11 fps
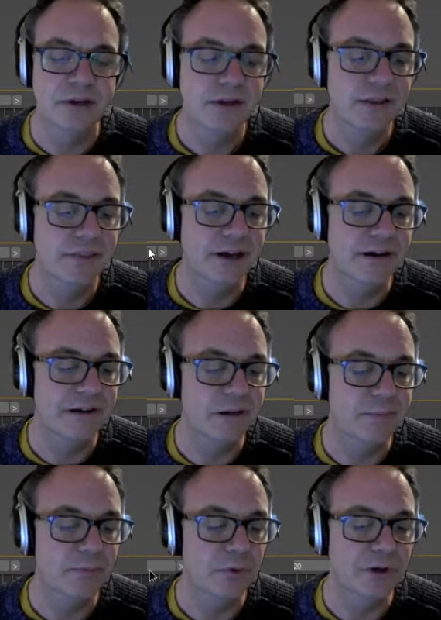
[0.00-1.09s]
there a little
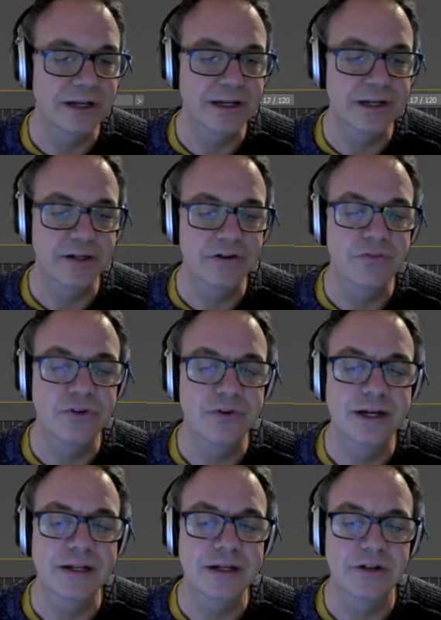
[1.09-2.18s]
bit more clearly, and if you get
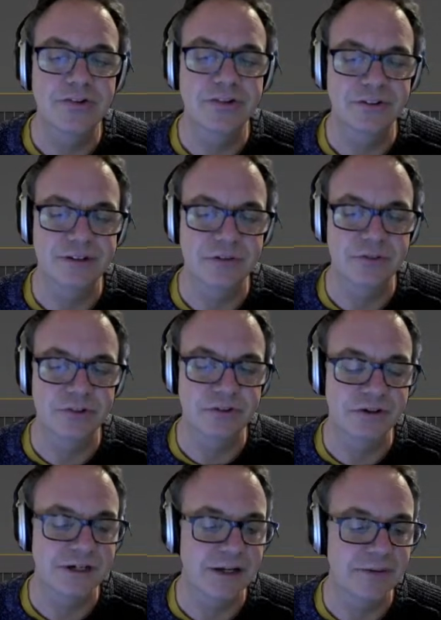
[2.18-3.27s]
in close, you can see I've just
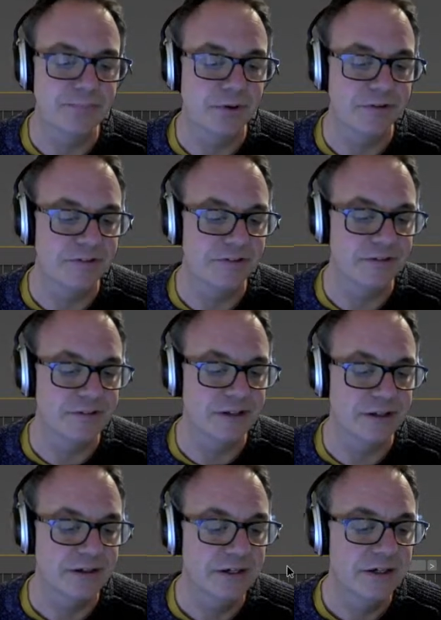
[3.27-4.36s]
got coloured boxes instead.
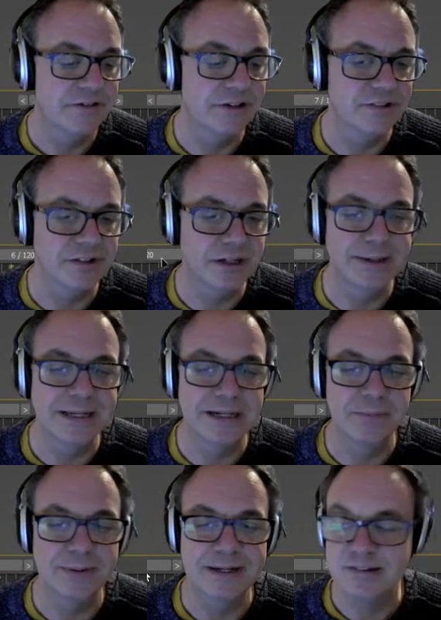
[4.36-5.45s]
So that's just going to make it a little
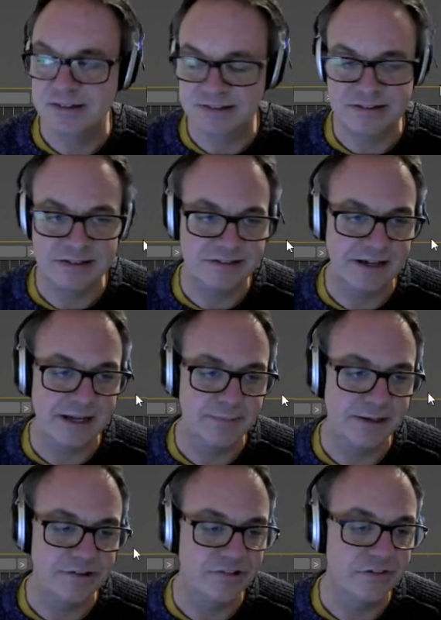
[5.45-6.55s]
bit easier to see this
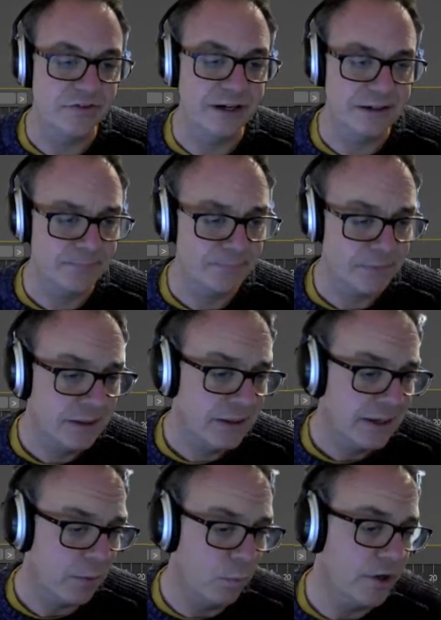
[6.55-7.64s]
animation effect.
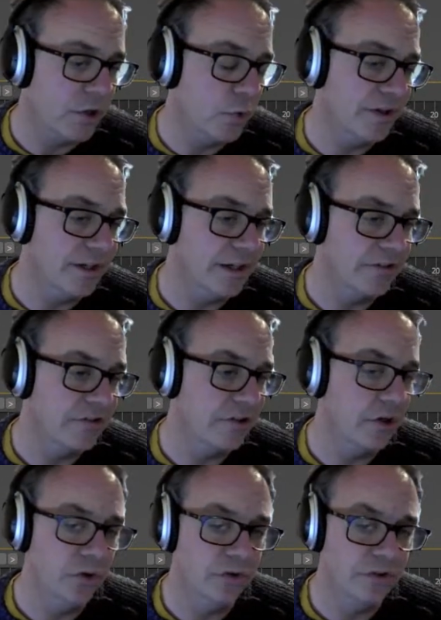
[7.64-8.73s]
And what you would need to
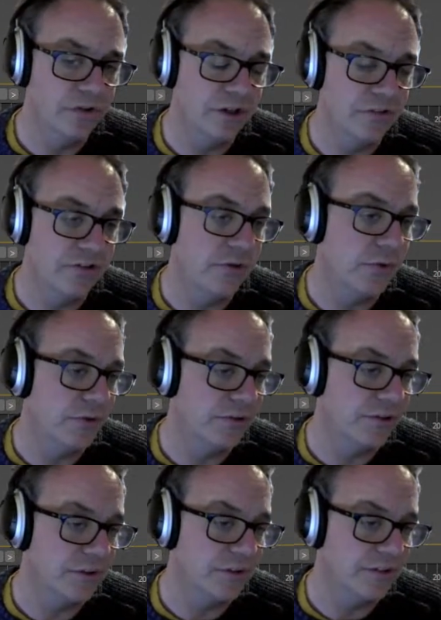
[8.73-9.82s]
do in order to
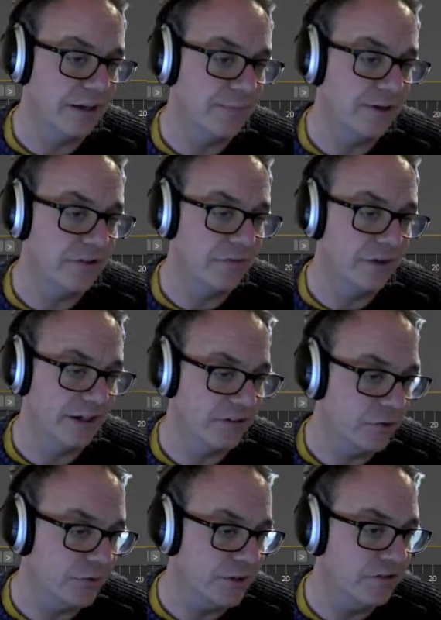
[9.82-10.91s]
do this animation effect is
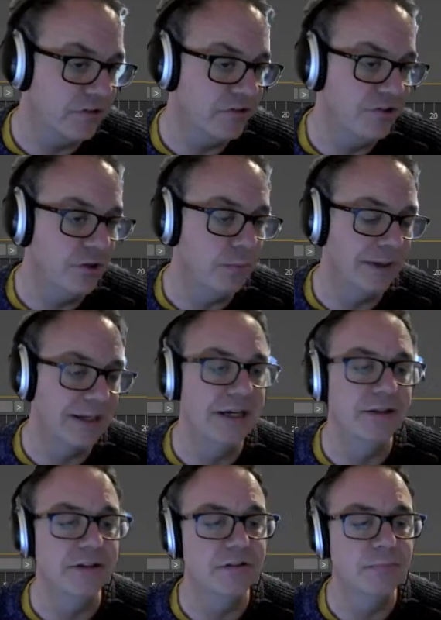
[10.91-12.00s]
you'd need to duplicate
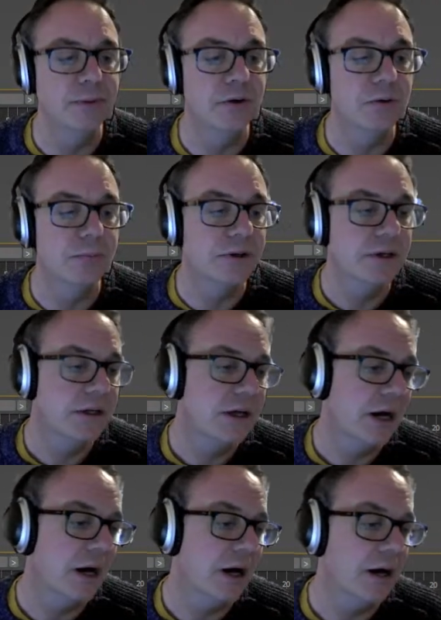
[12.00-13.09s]
this bulb
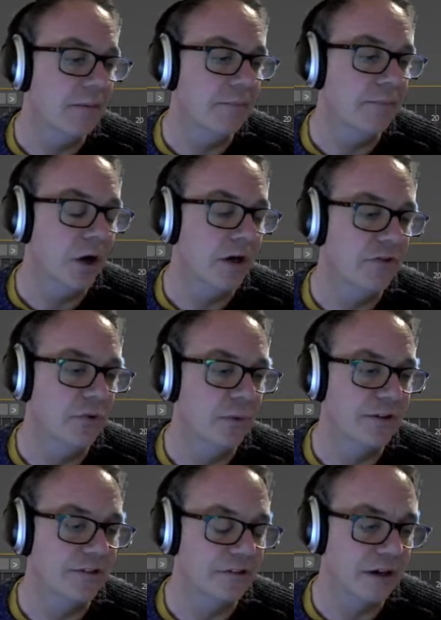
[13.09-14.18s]
over to one
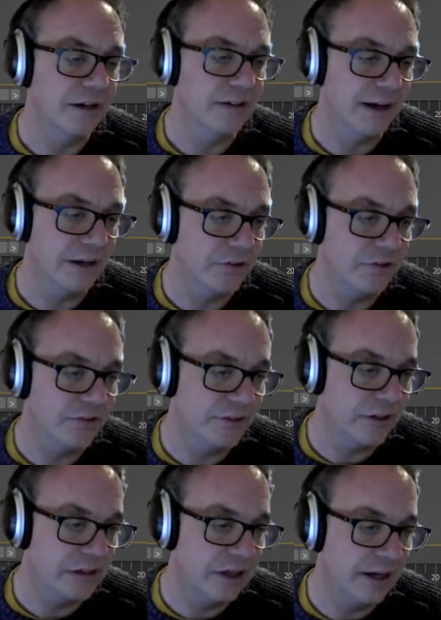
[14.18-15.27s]
side, and
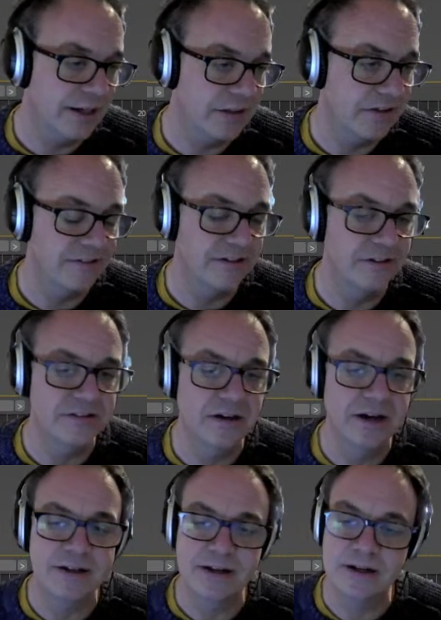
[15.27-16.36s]
the light that's
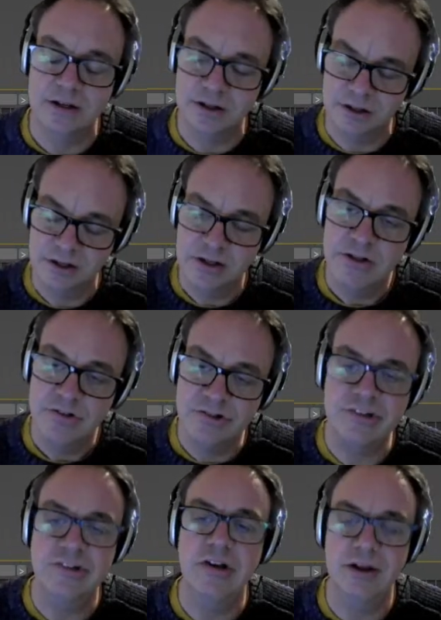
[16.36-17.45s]
inside it,
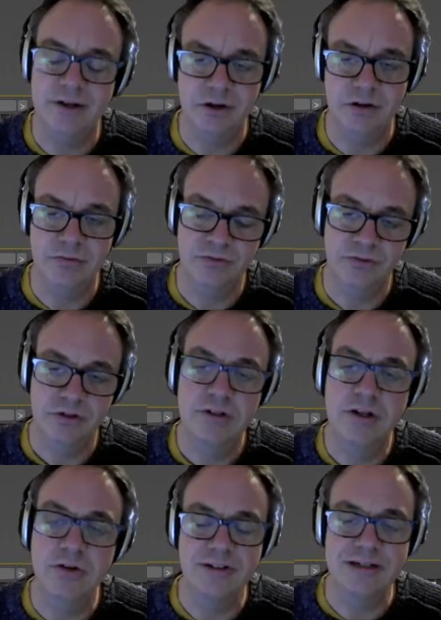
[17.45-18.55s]
just turn it off.
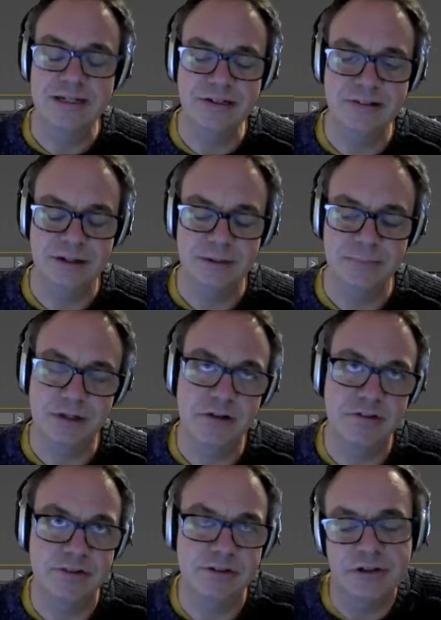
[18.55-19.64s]
Don't delete it,
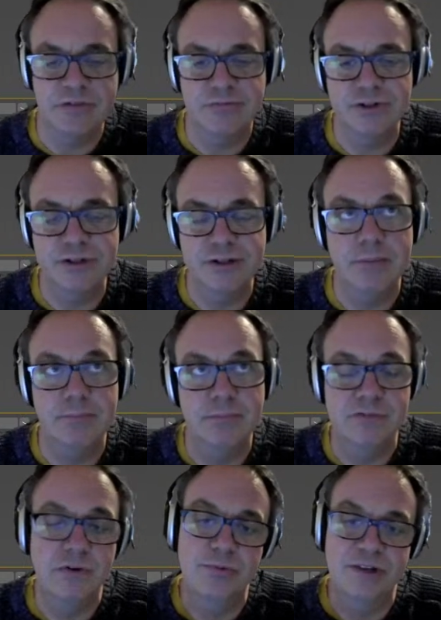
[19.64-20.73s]
because the different number
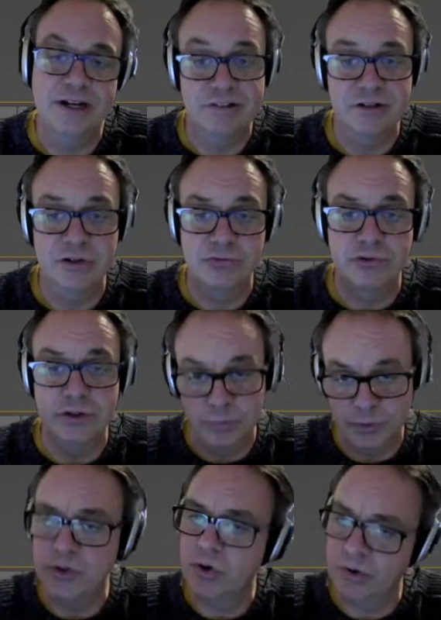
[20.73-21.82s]
of objects in a group will
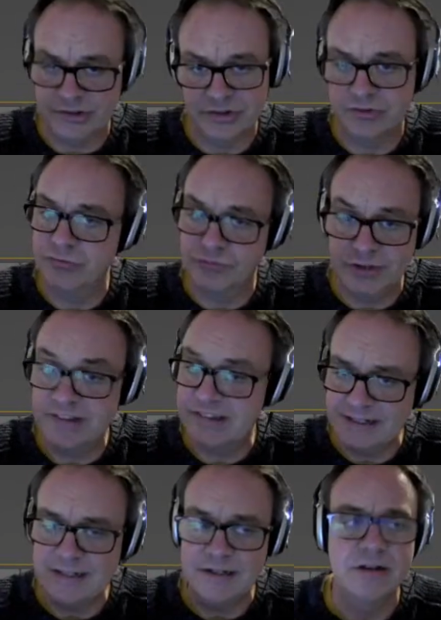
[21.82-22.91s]
cause it to
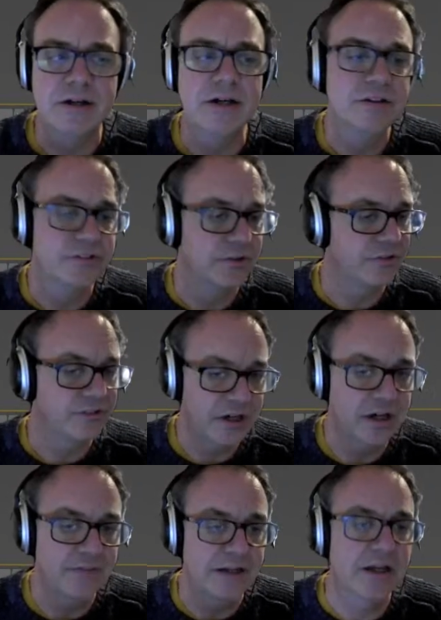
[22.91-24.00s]
reseed. So just
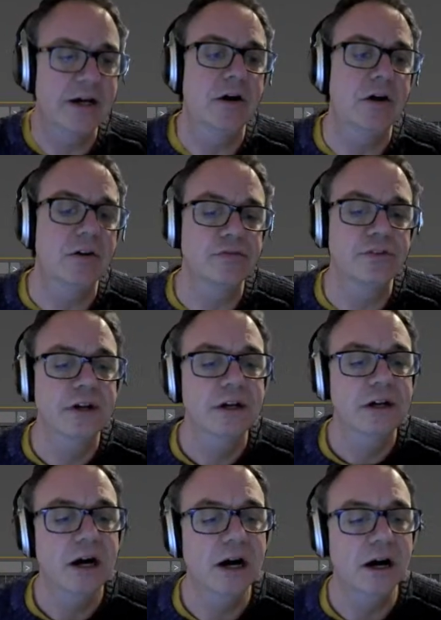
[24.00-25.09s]
turn the light off.
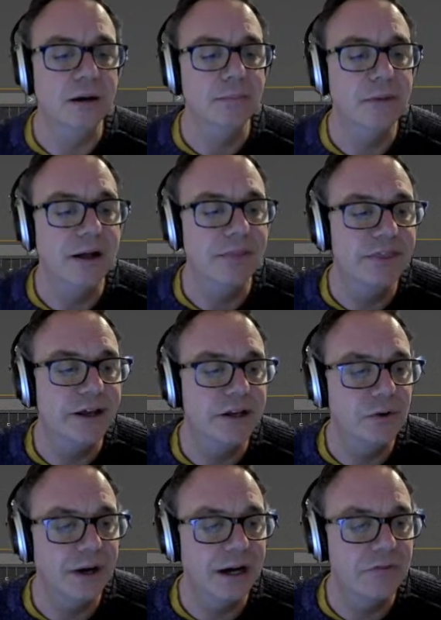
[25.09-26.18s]
And then
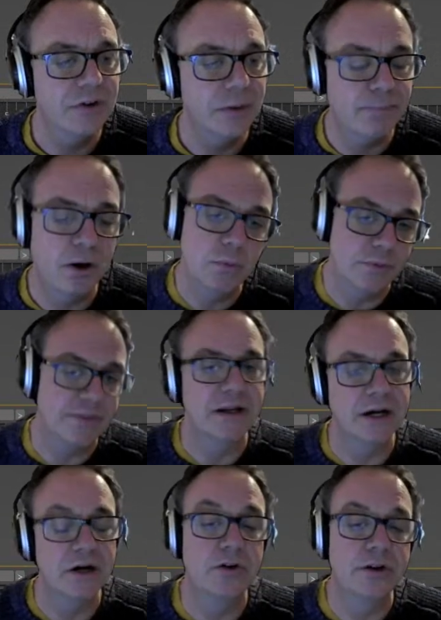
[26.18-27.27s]
you'll have a bulb with the
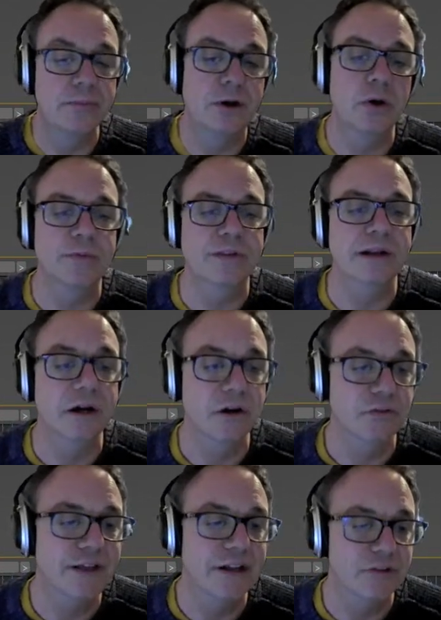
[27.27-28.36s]
light on and a bulb with the light off.
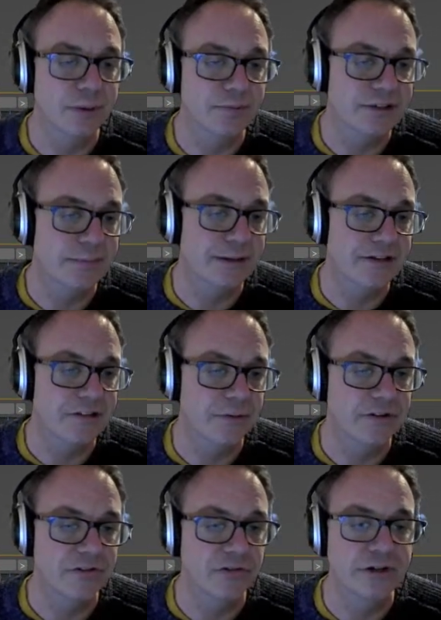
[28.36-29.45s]
And that's what I'm simulating with
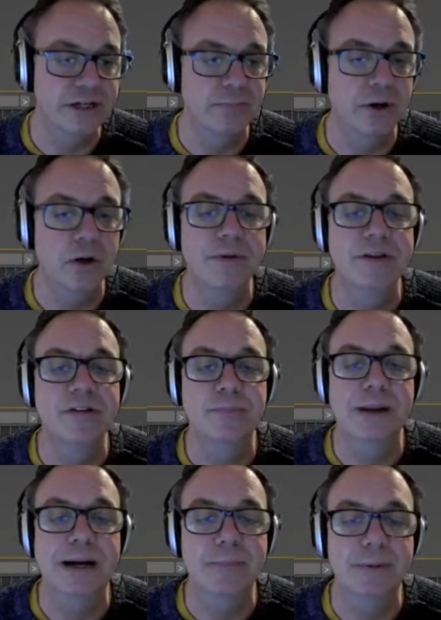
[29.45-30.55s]
this green bulb and this
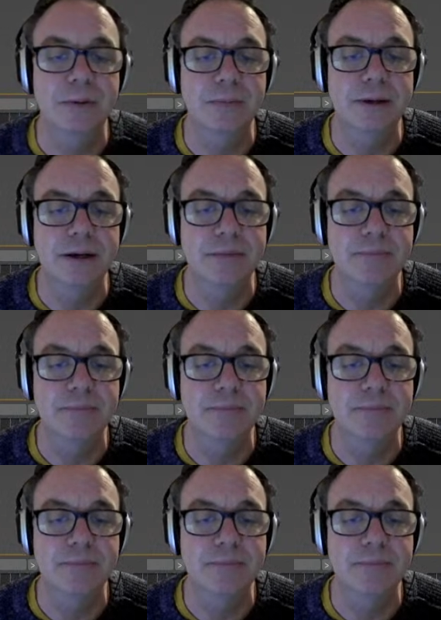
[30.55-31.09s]
black bulb here.